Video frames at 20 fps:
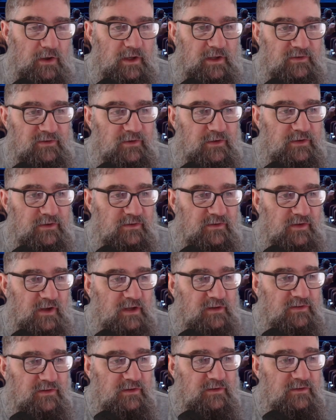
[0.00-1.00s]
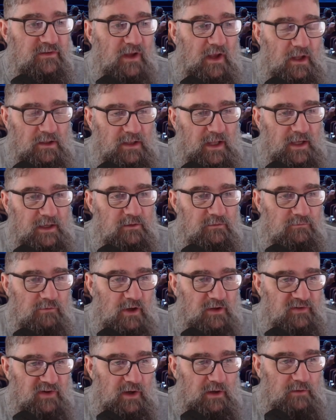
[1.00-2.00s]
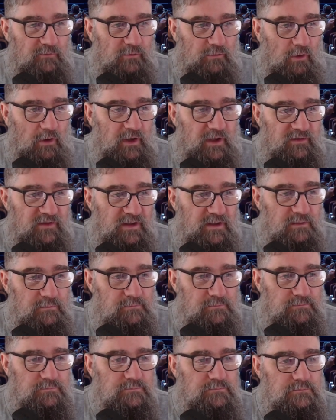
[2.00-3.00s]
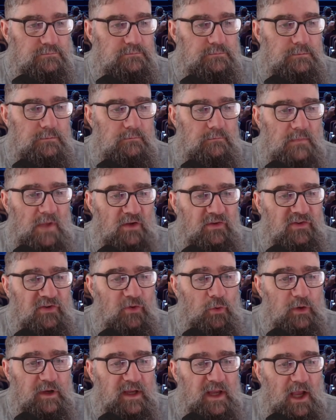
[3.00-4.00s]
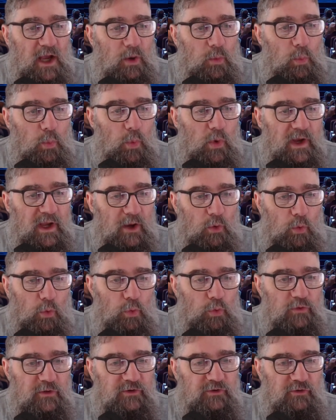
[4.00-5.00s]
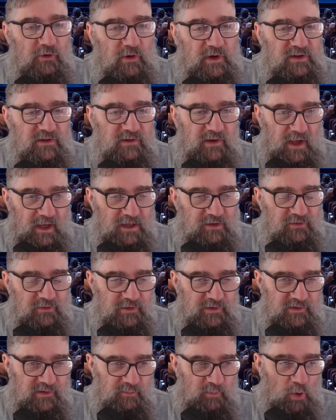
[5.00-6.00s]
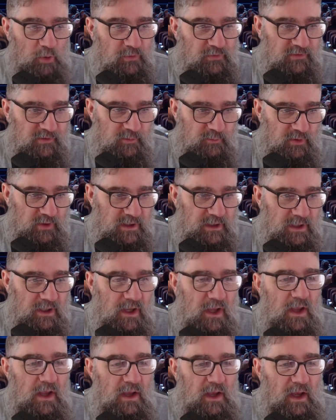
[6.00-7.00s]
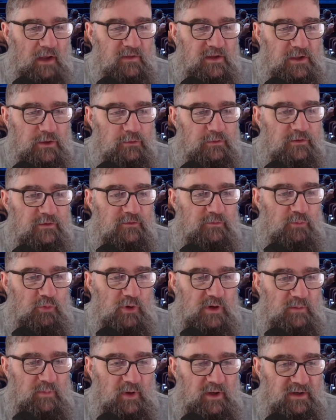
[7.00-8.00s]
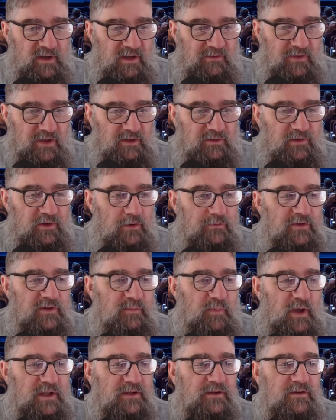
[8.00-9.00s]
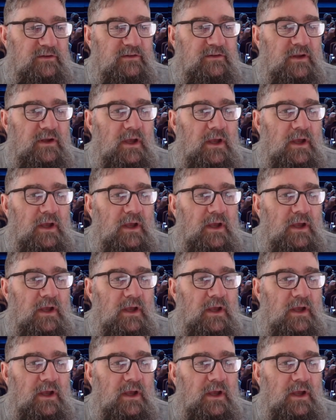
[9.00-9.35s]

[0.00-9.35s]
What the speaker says: at certain stations, a lack of rush hour variety, sorting out where all the trains are actually supposed to be, and the use of pre-pandemic service patterns.